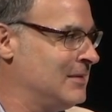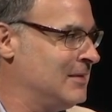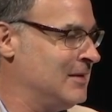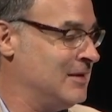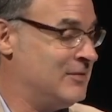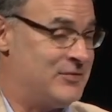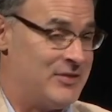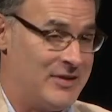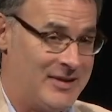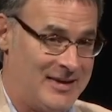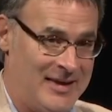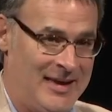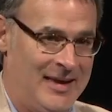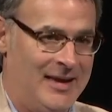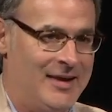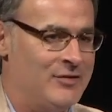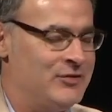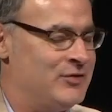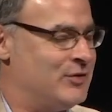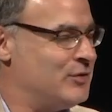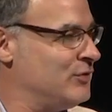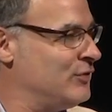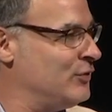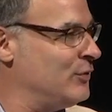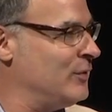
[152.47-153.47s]
If the
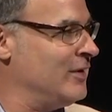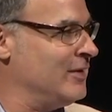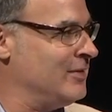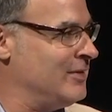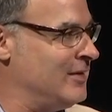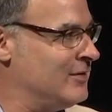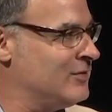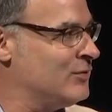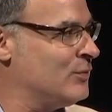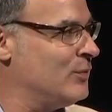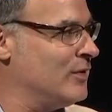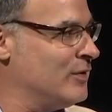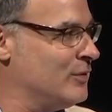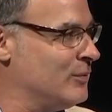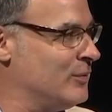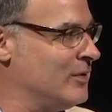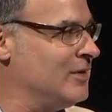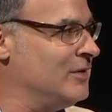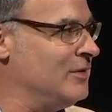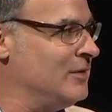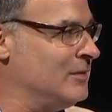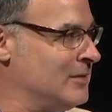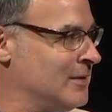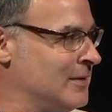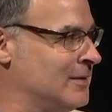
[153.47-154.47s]
kids are doing this, what are we
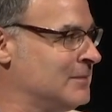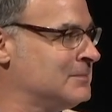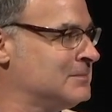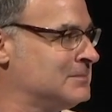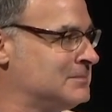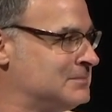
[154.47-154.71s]
doing?